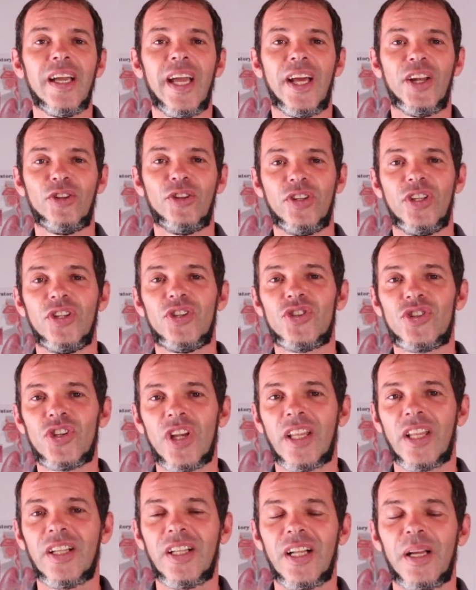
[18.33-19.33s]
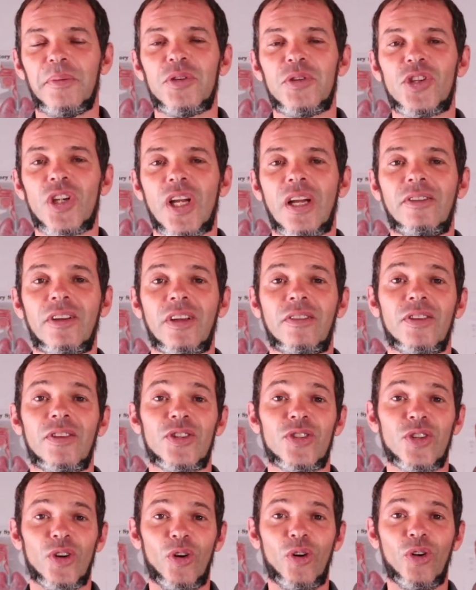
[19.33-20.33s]
and on this channel I'm sharing
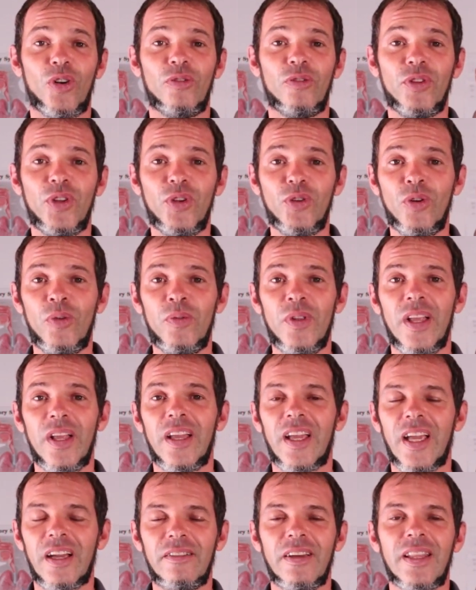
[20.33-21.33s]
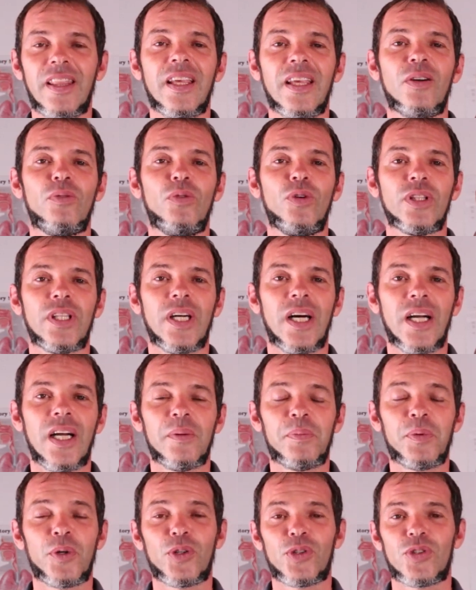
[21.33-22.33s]
with all of you everything what
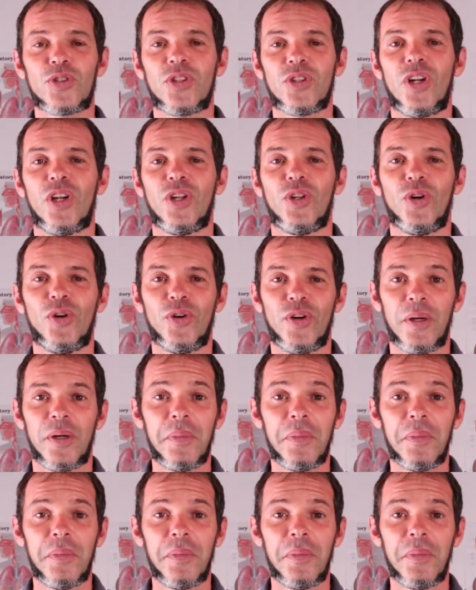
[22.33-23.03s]
I personally know